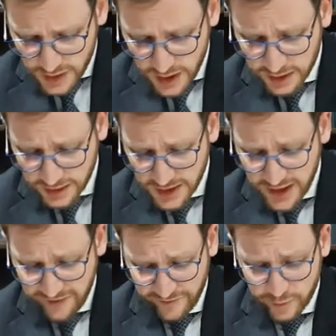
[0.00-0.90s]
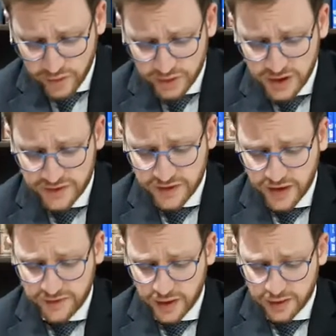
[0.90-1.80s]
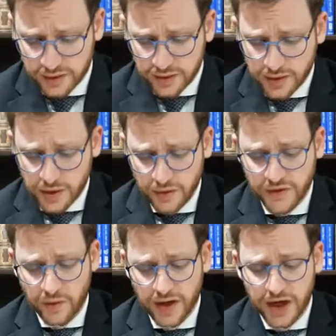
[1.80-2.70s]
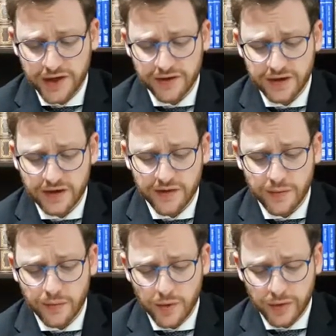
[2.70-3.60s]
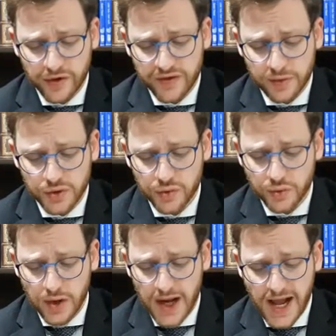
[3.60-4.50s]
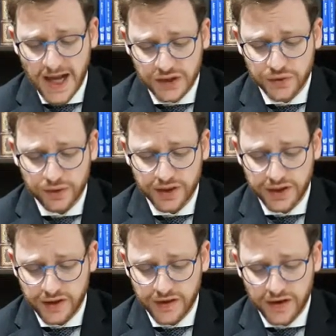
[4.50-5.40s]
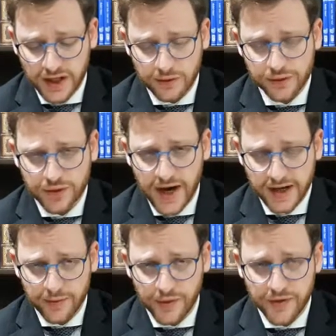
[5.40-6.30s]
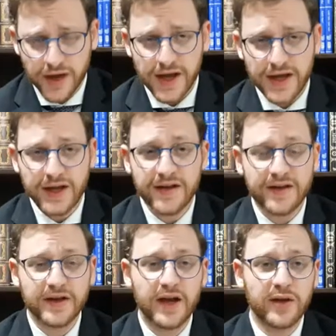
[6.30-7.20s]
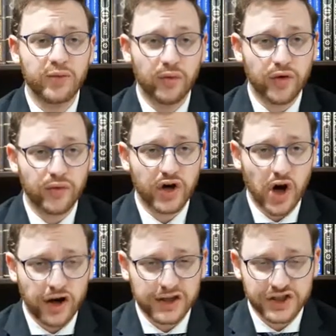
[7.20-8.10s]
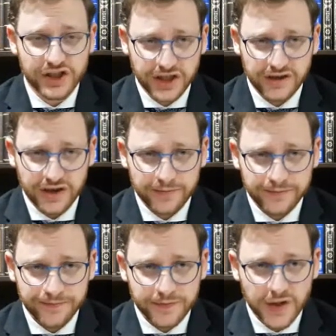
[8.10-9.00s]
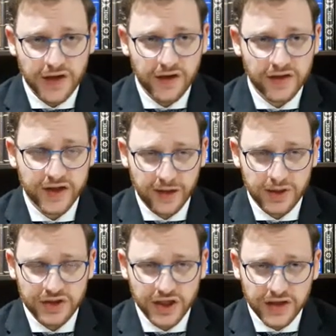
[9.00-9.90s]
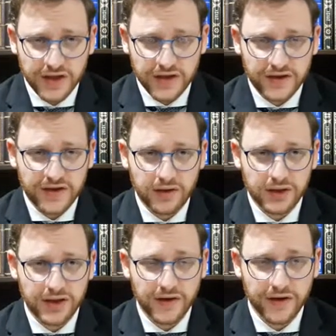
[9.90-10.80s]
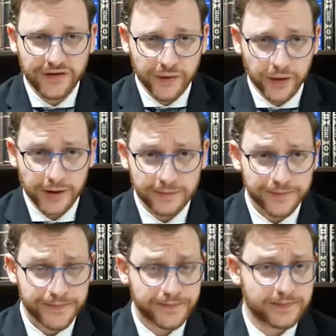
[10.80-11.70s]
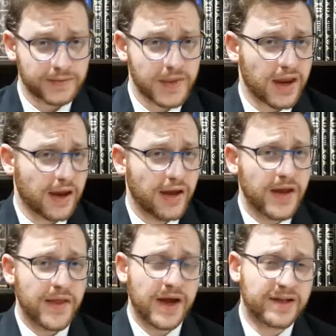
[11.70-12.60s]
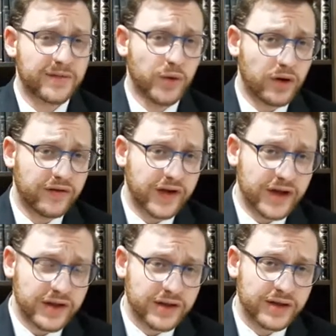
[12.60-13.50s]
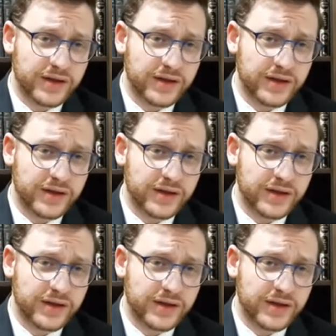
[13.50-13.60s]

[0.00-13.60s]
Helolav mumar la'isadavar. What's going on here is that this mumar is someone who actually eats not kosher animals. He's a mumar regarding shchita. He doesn't care about shchita necessarily, and therefore, that's more of a